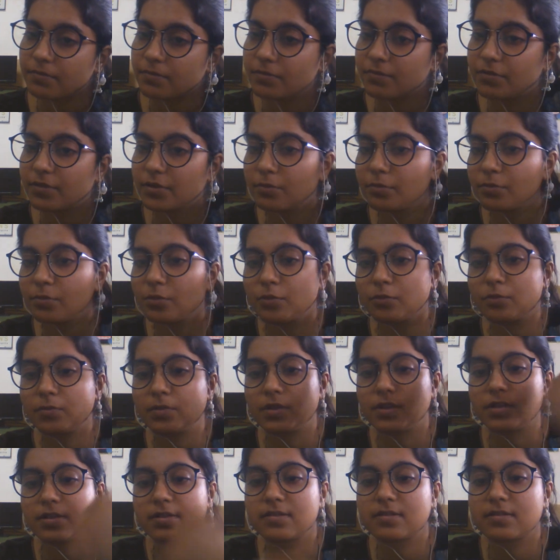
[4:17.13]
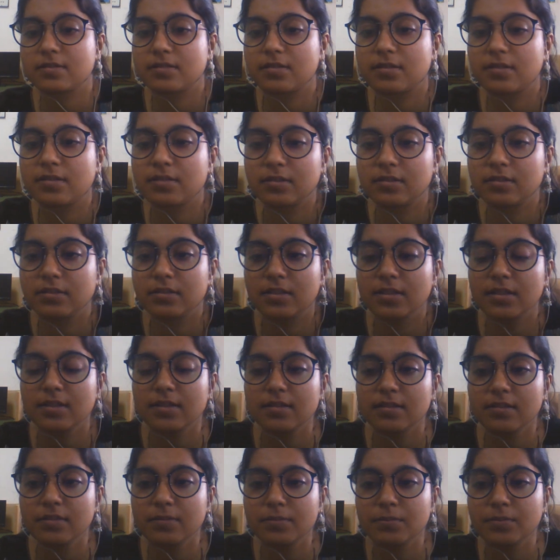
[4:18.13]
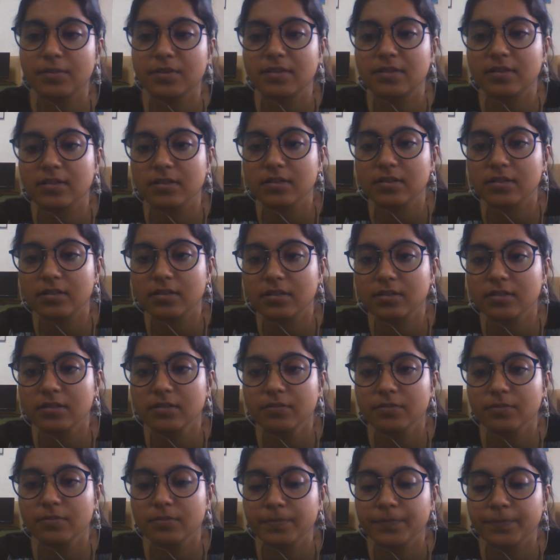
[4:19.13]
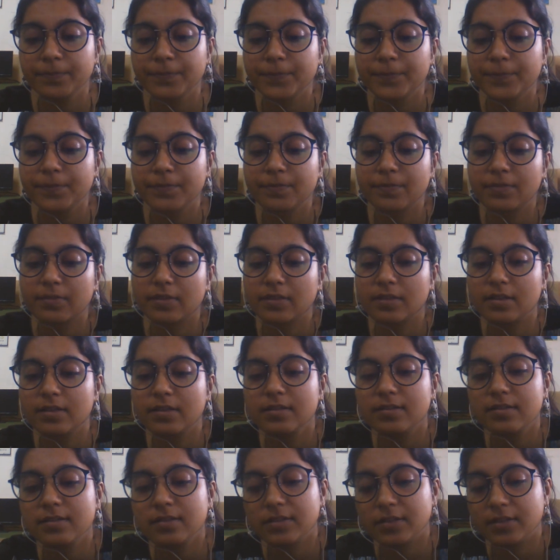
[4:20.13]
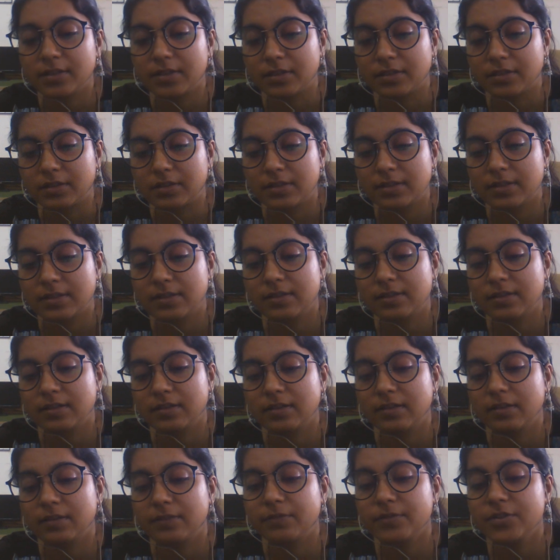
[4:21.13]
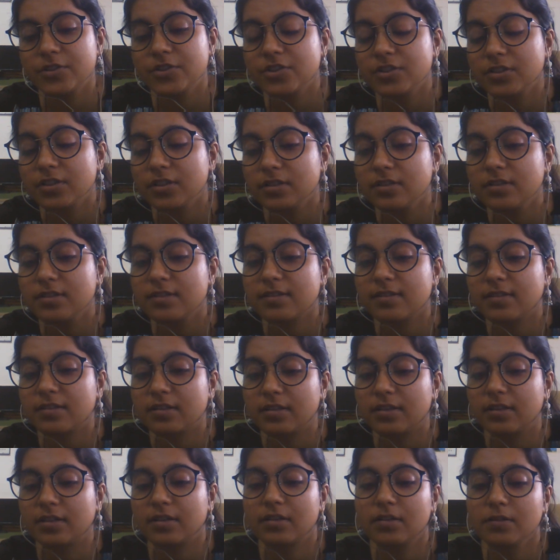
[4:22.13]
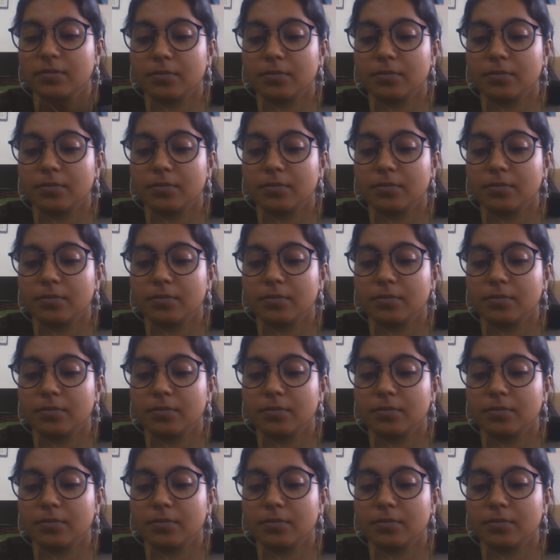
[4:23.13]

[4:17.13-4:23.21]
fibroblasts. These are present in this layer. Which layer? Sclera